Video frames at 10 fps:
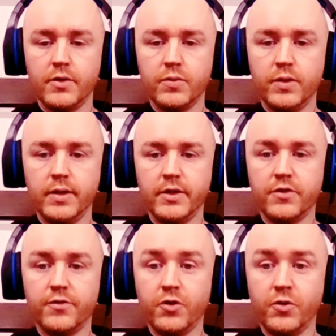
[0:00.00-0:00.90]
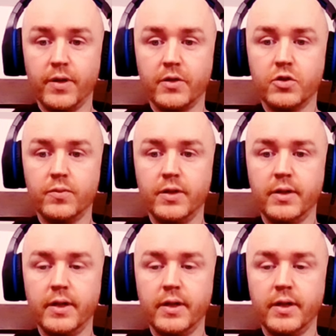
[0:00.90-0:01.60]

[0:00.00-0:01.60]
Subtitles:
Something that's affirming, something